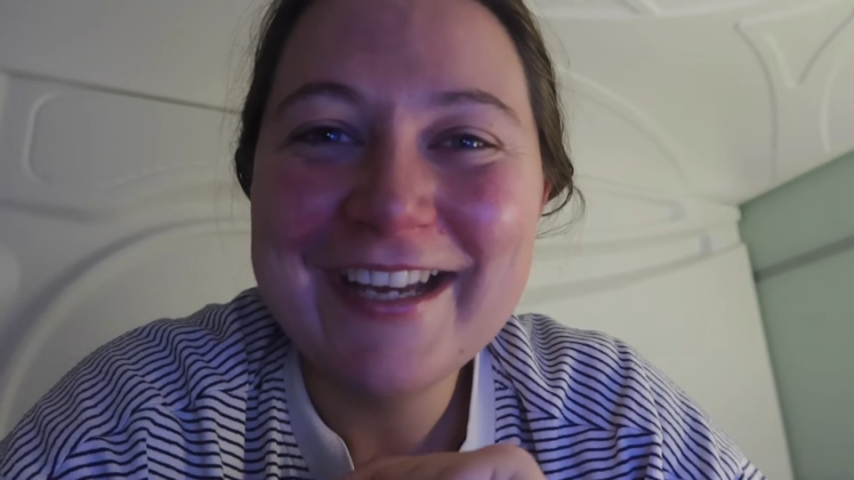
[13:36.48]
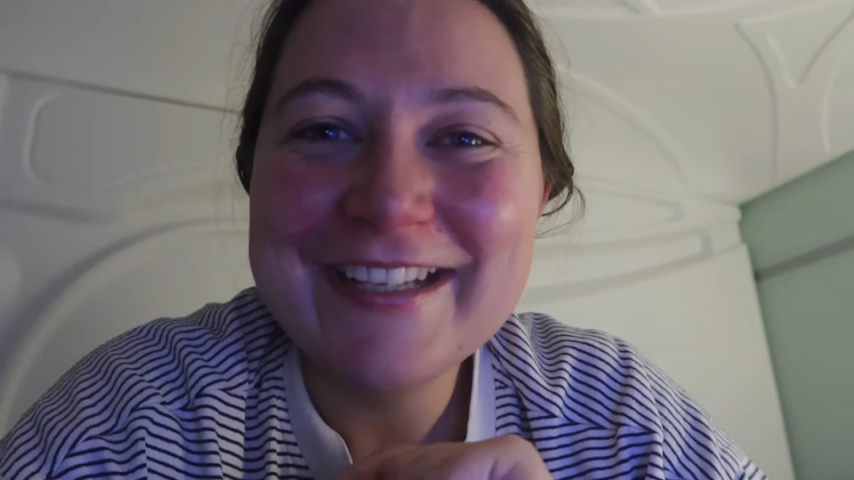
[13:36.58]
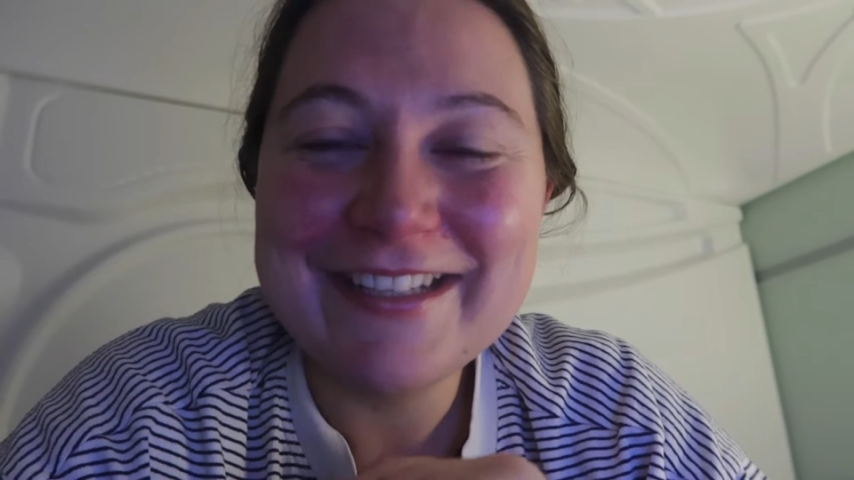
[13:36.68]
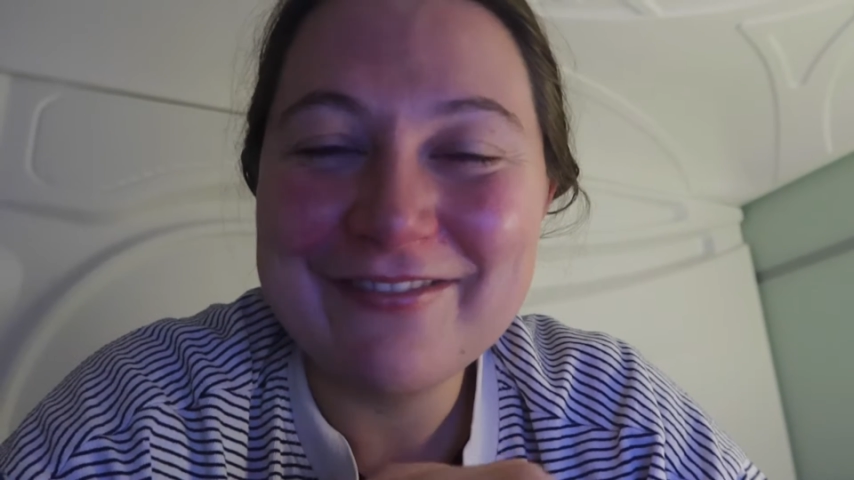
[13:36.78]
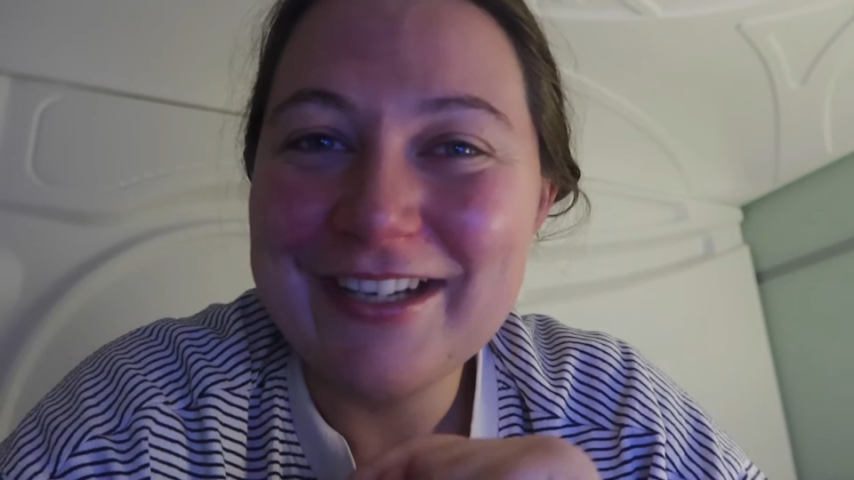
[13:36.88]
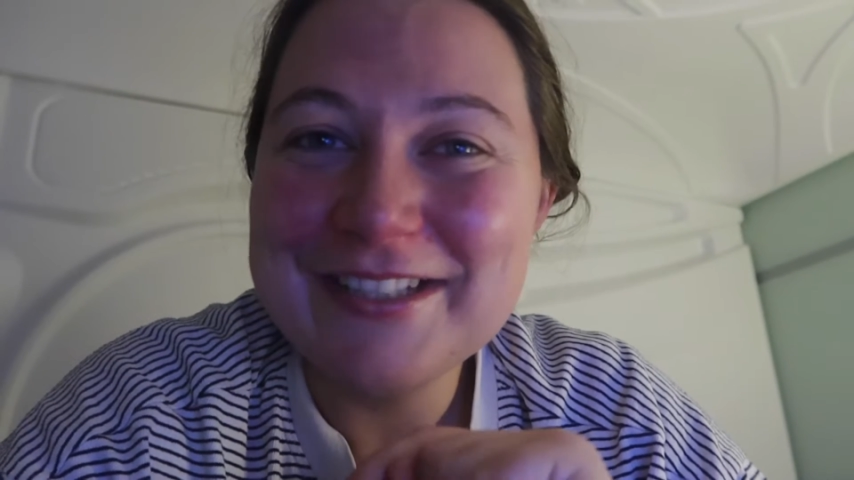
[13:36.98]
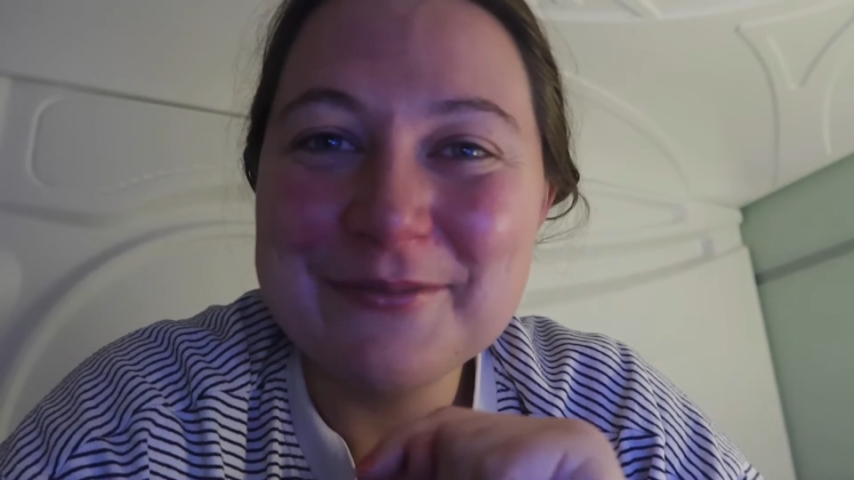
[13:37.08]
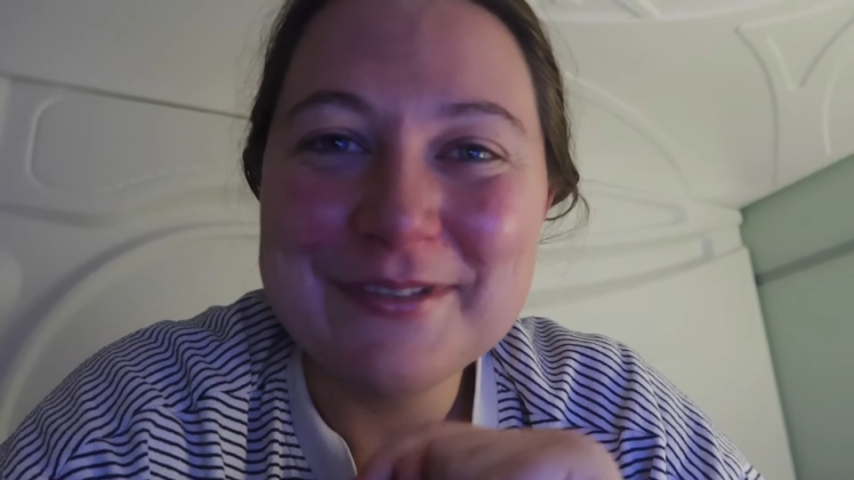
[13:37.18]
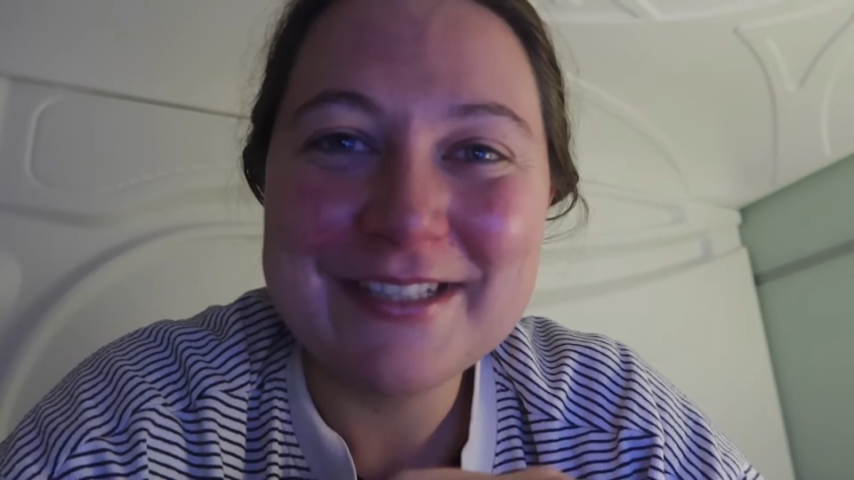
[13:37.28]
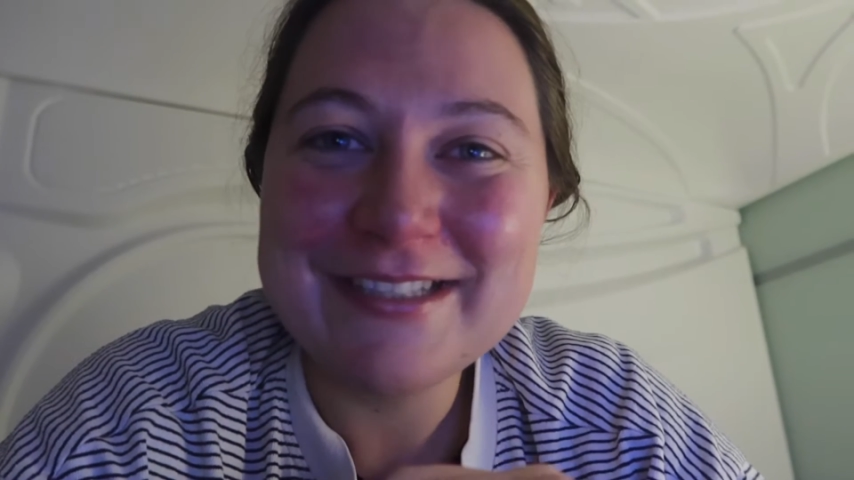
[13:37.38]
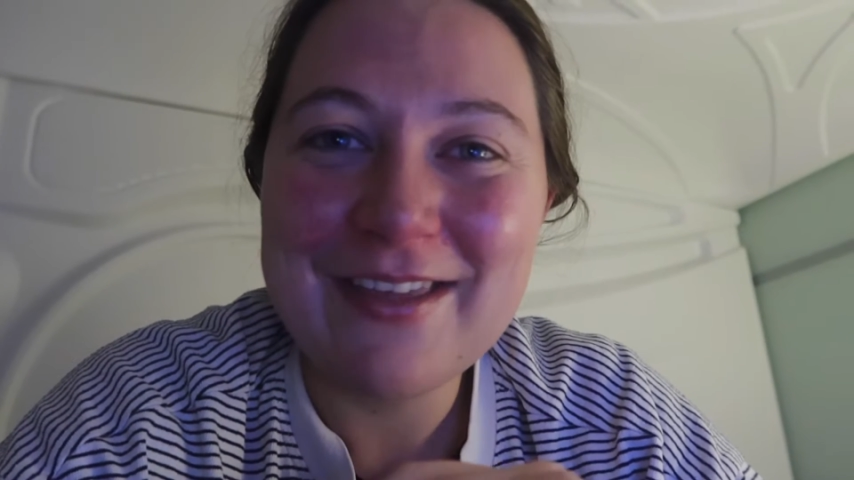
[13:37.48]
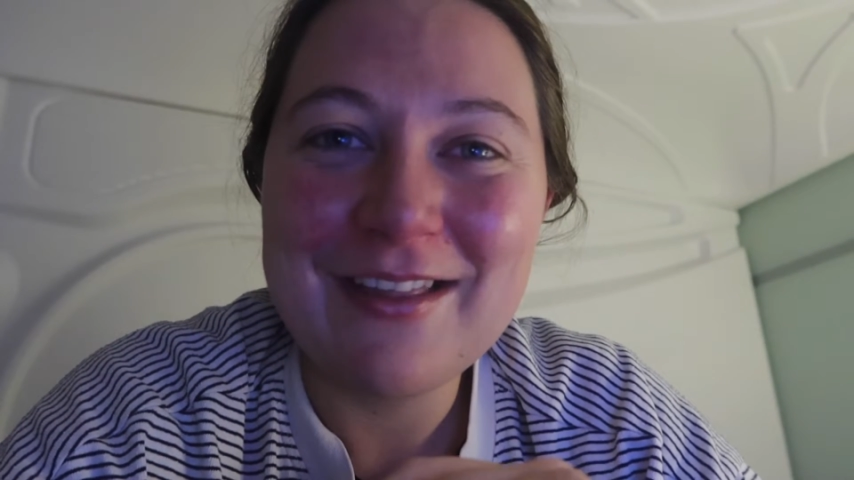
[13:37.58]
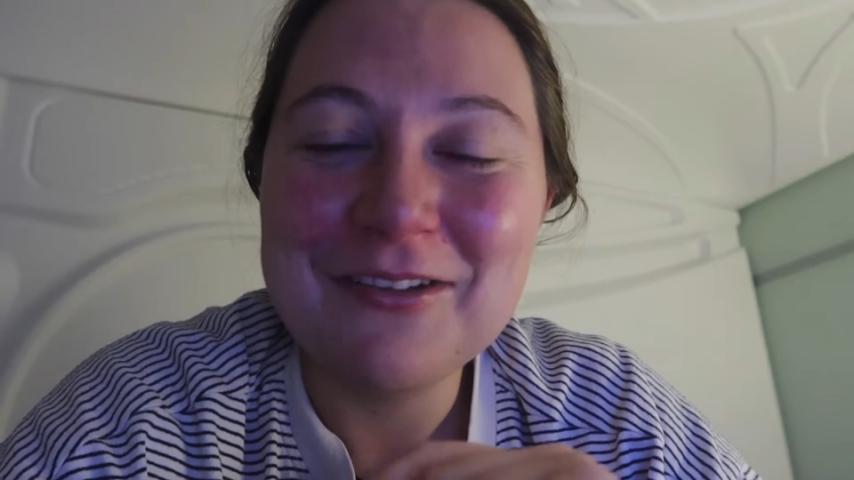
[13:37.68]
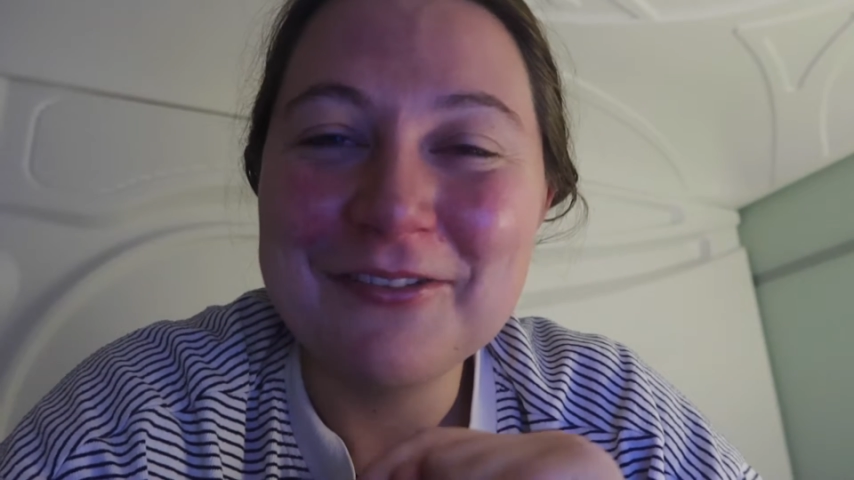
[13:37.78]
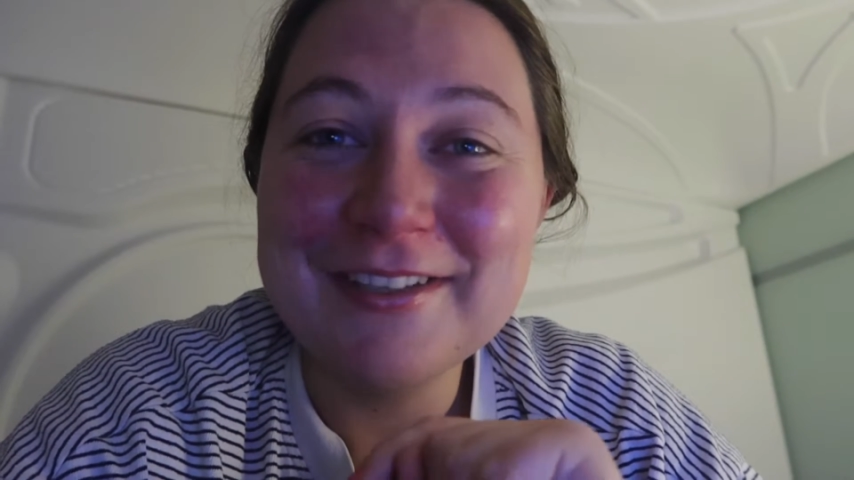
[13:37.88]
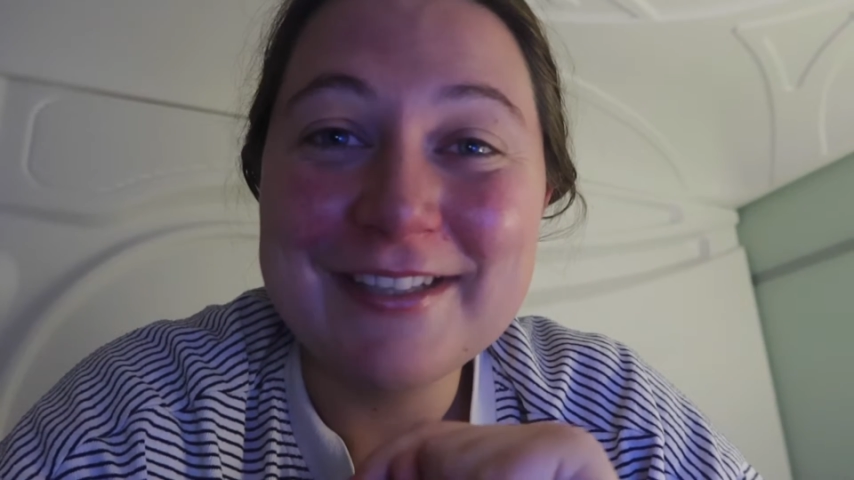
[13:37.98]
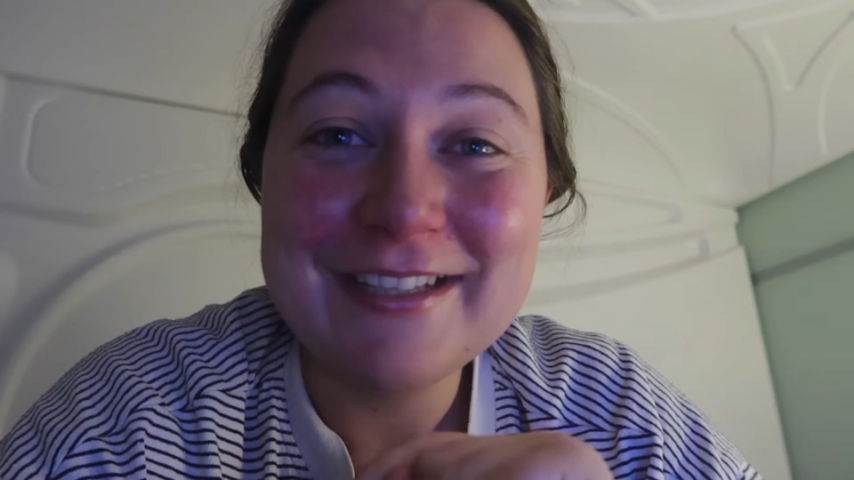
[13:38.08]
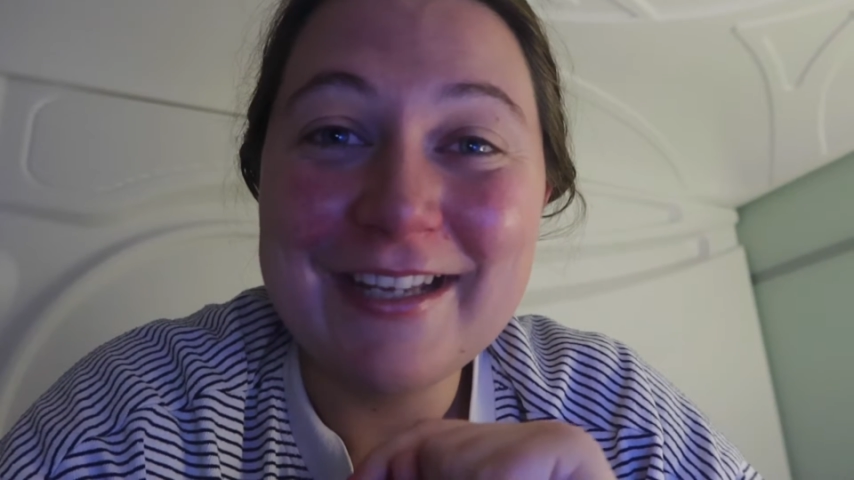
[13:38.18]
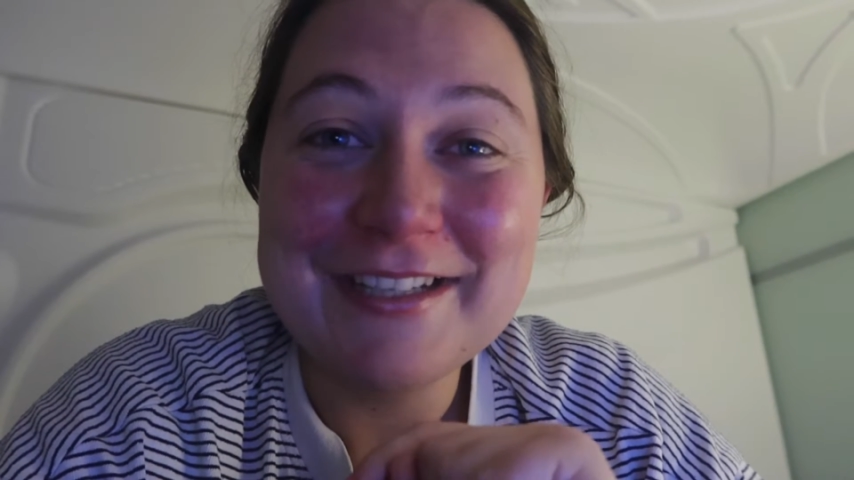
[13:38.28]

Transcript: Didn't realise it was going to take that long because I didn't